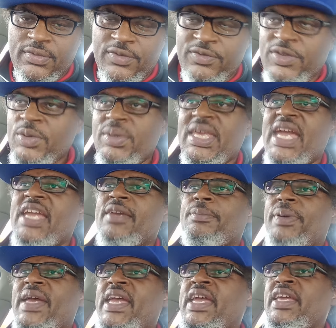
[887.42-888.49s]
You can't
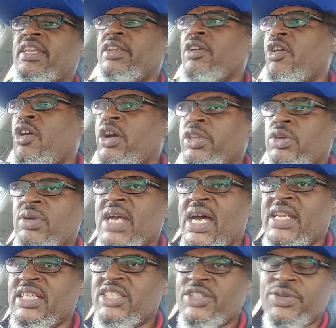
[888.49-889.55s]
pay it and all you
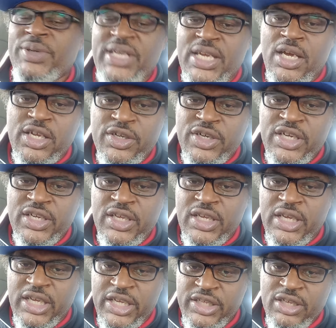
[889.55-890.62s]
got is $300
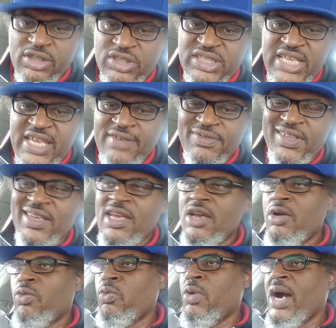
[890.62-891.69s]
in your savings.
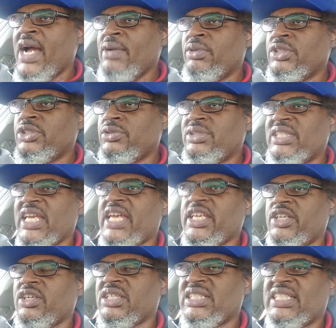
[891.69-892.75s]
Why would you
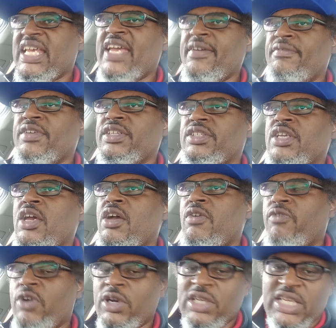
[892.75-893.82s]
take your savings
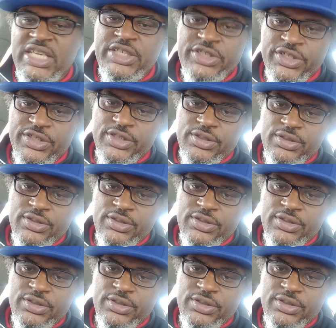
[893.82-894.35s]
for leisure?